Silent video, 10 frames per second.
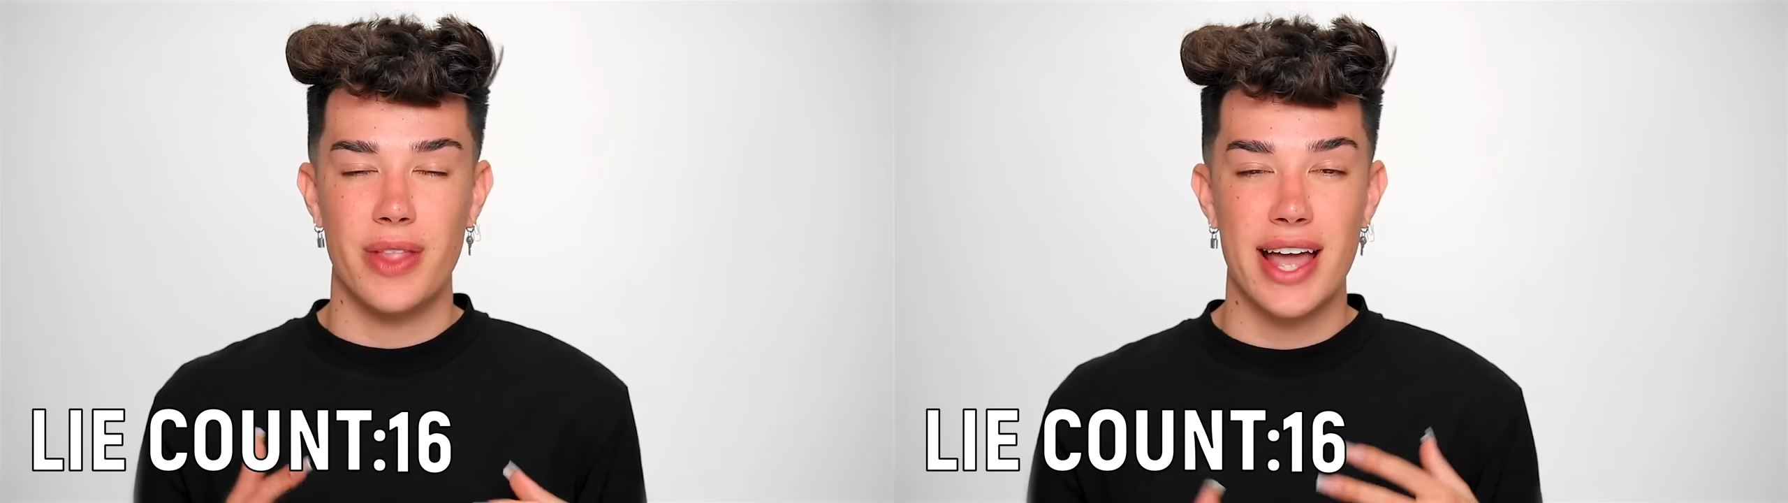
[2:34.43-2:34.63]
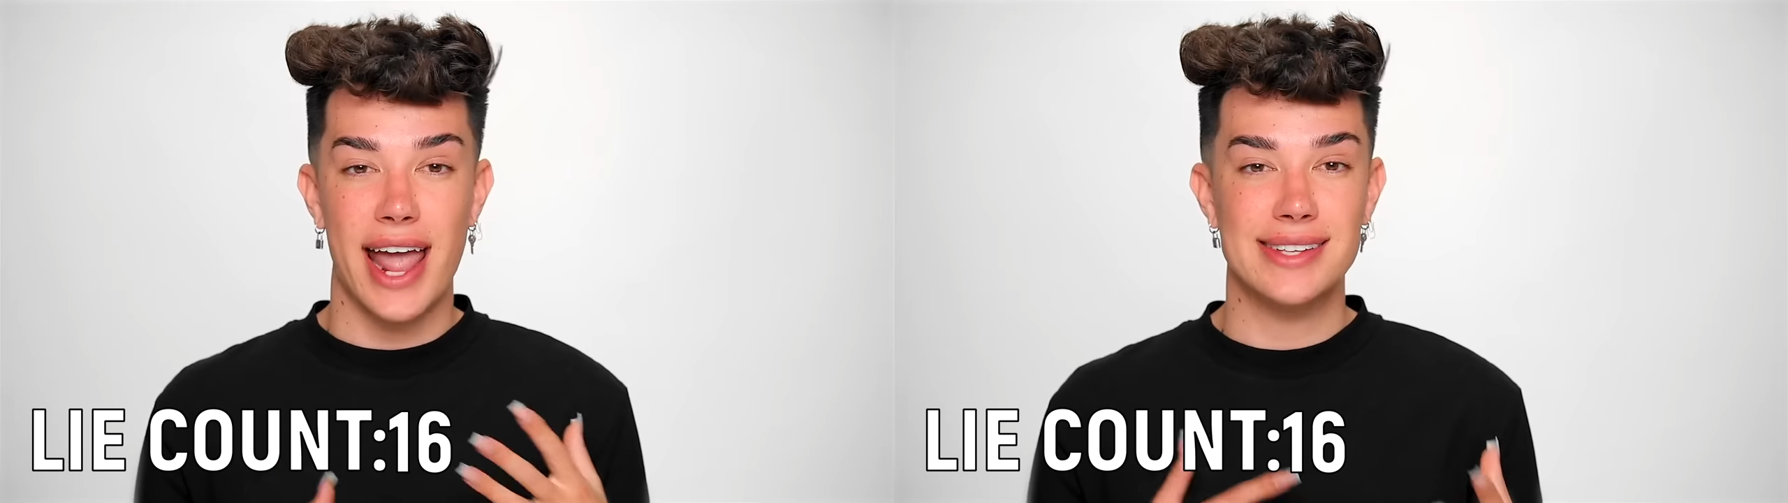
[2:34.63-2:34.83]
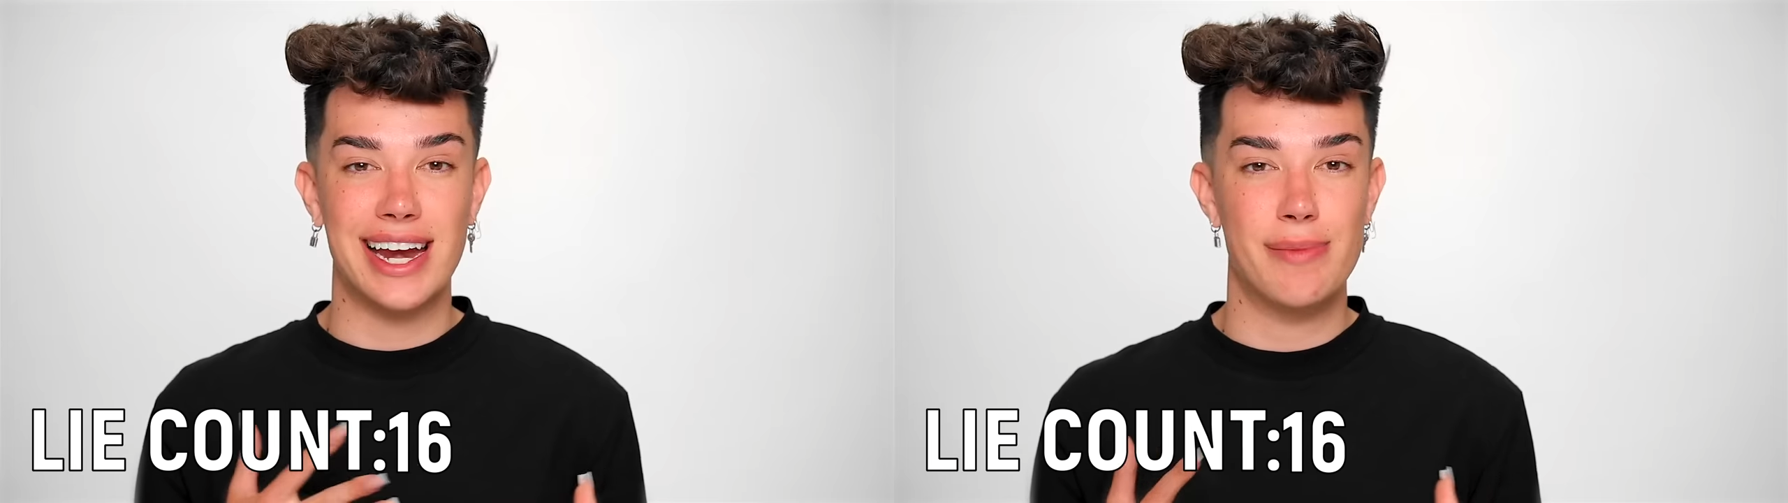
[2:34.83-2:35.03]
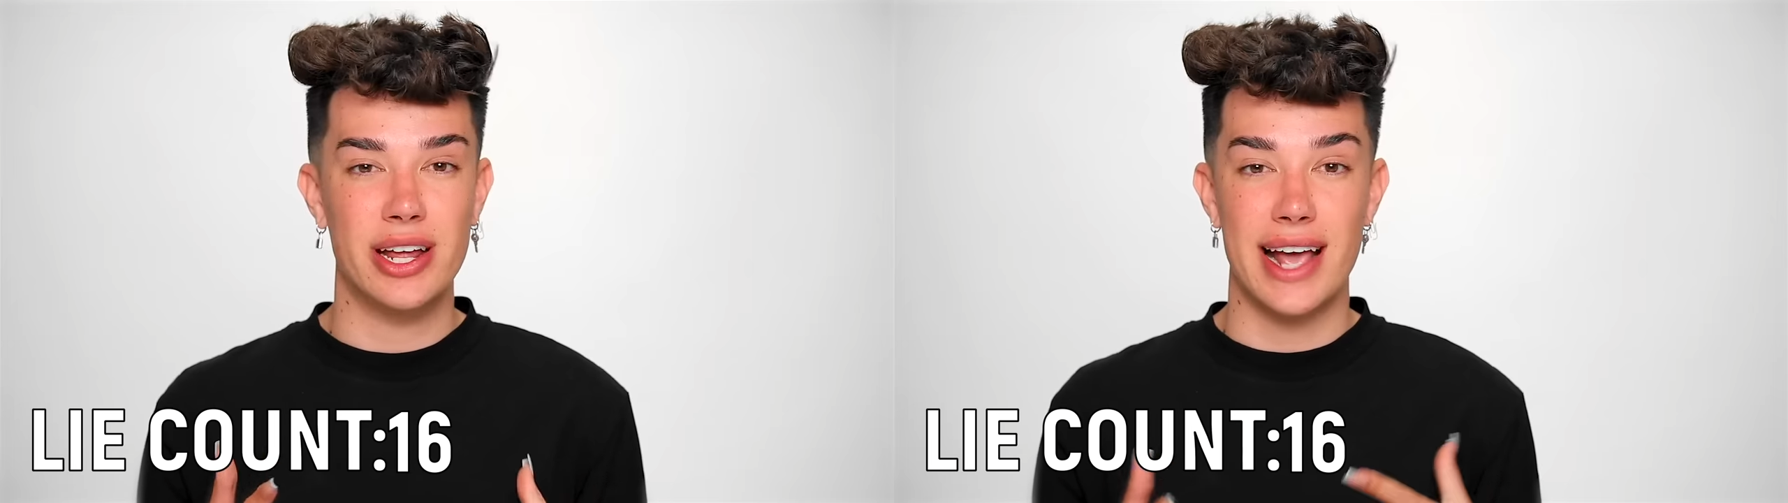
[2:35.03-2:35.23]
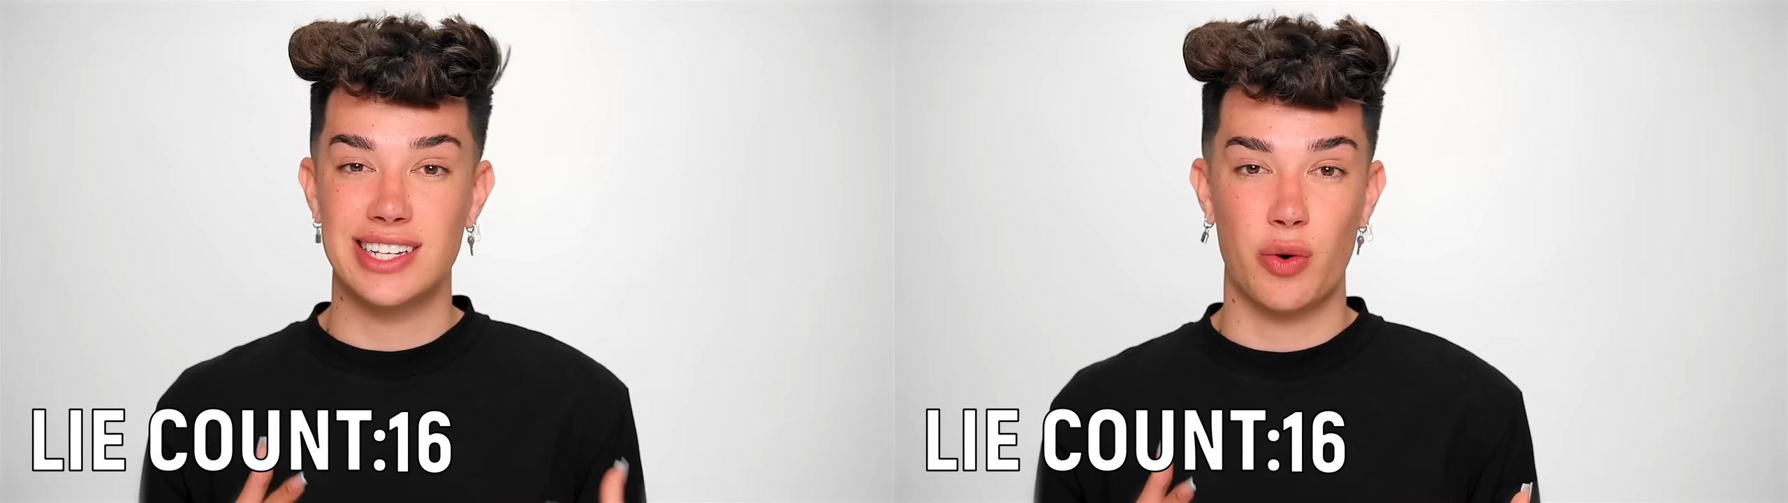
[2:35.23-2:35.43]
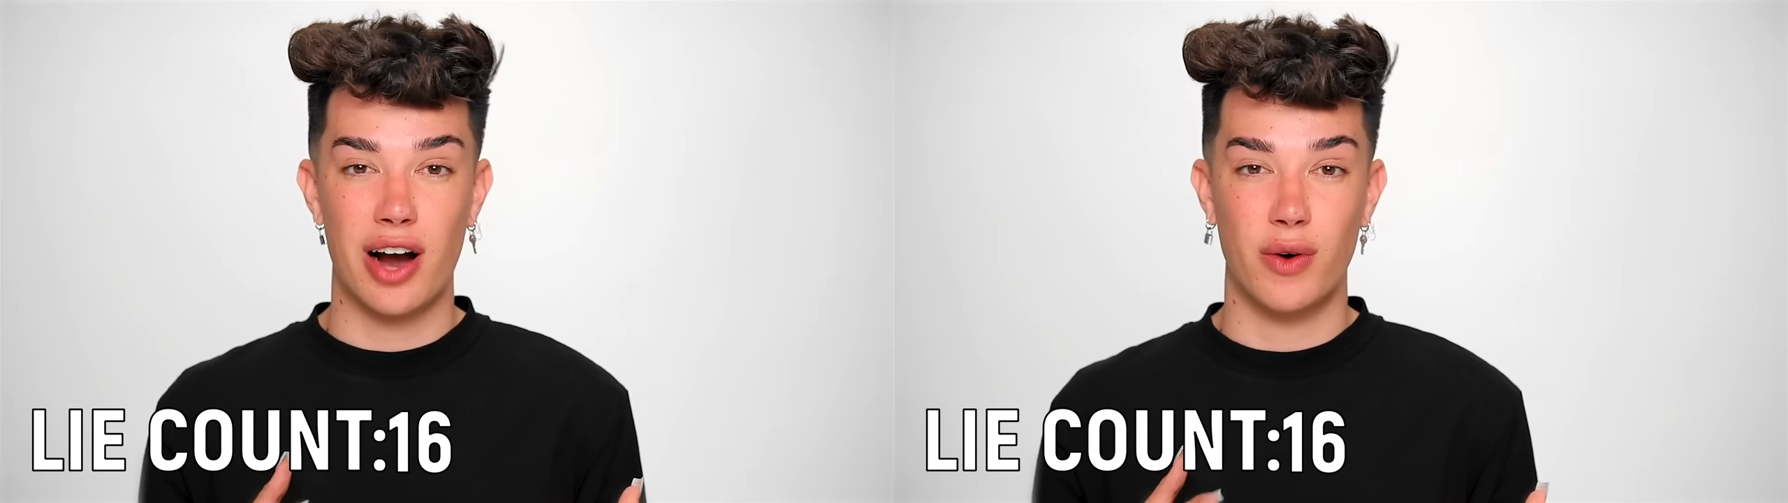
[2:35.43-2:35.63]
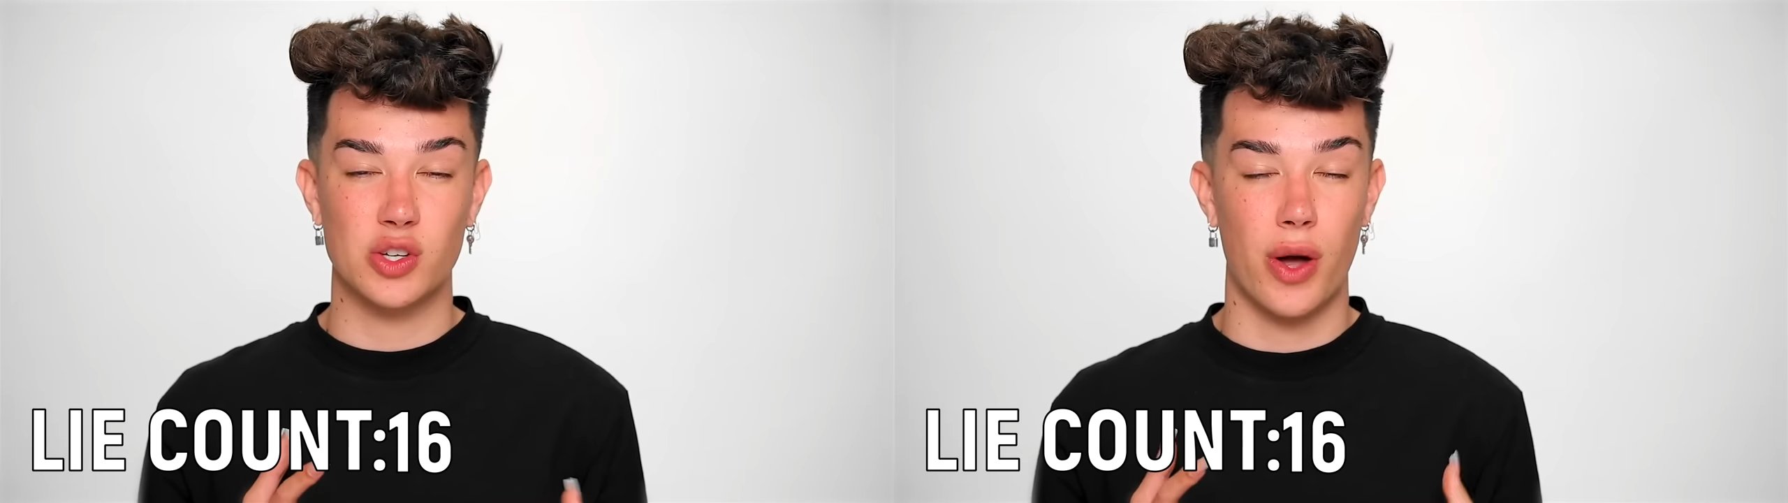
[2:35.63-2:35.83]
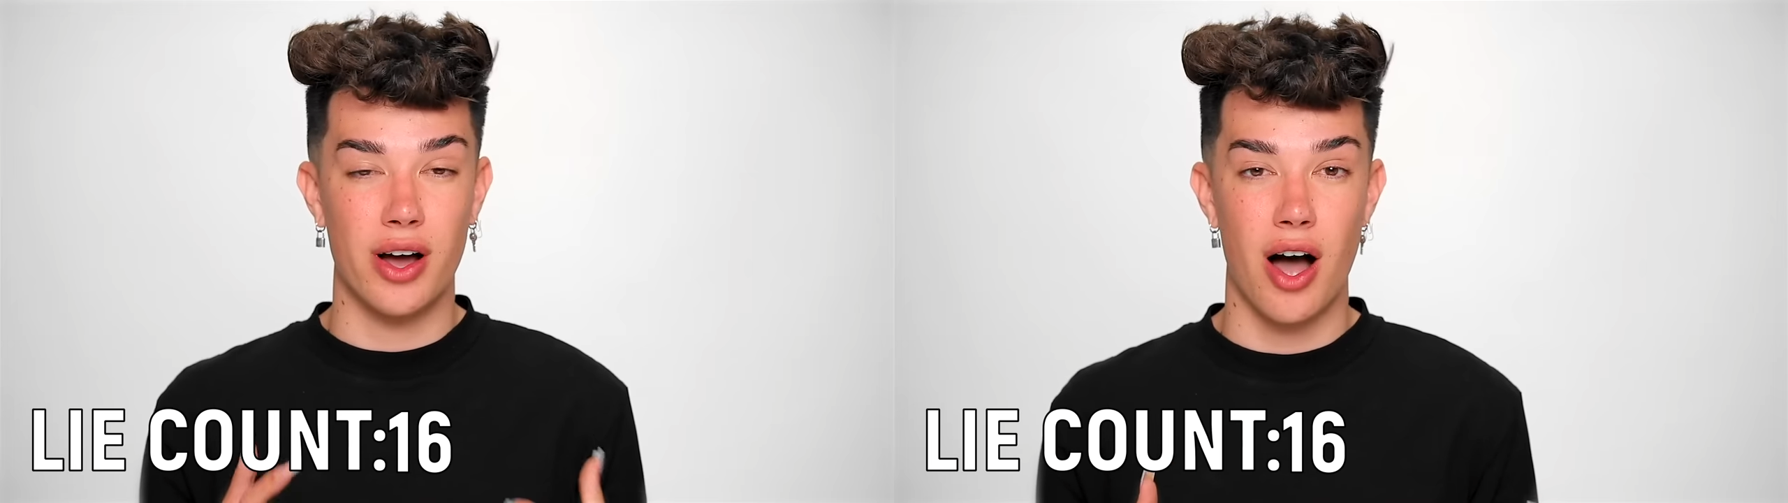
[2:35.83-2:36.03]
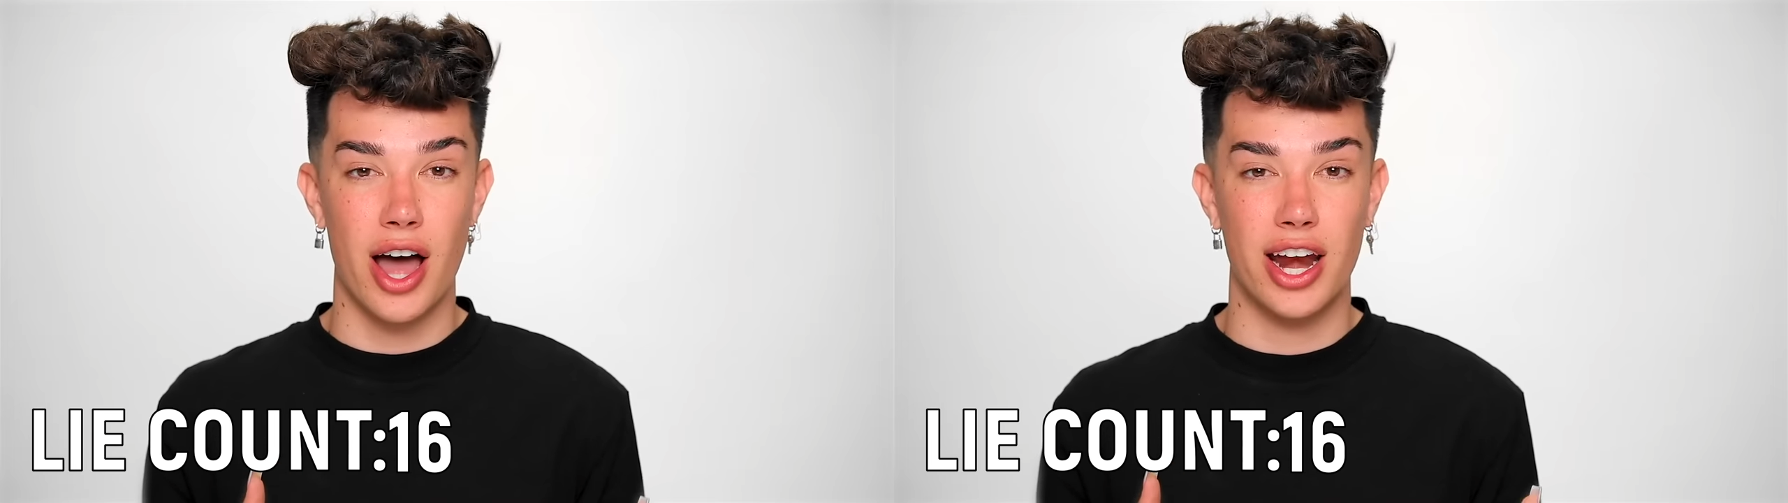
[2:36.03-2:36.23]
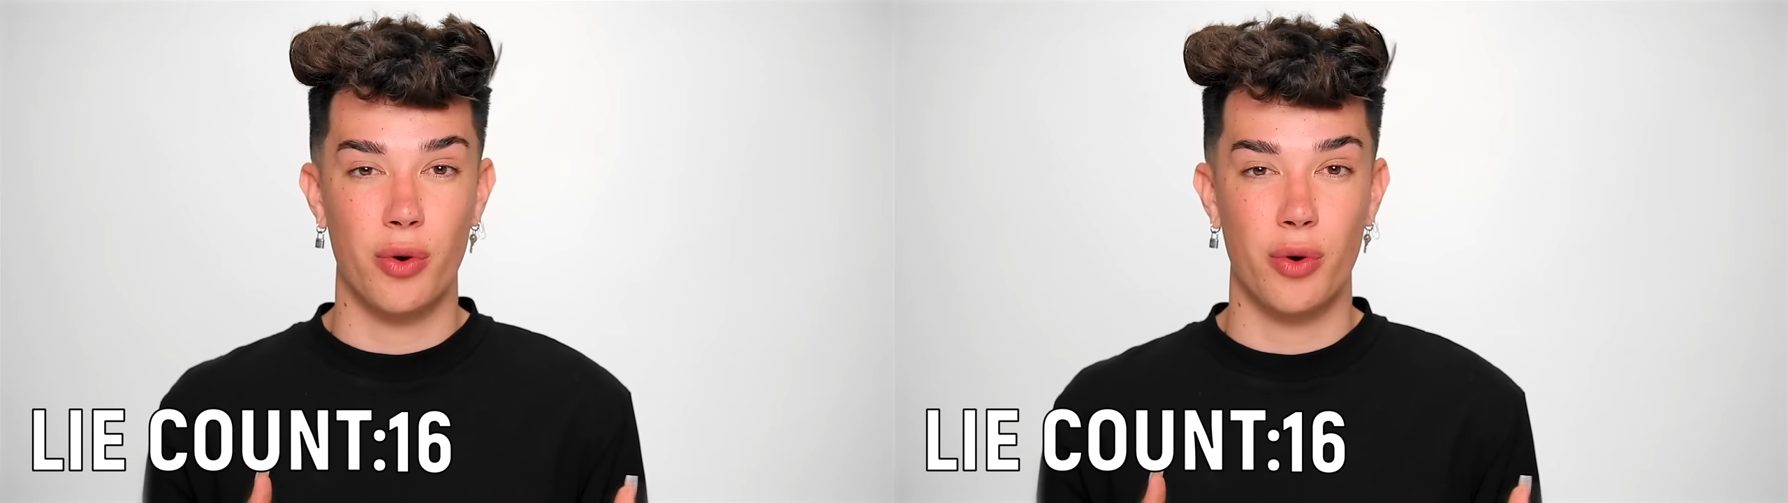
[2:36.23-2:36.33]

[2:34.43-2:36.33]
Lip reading: In case anybody isn't aware of what's going on,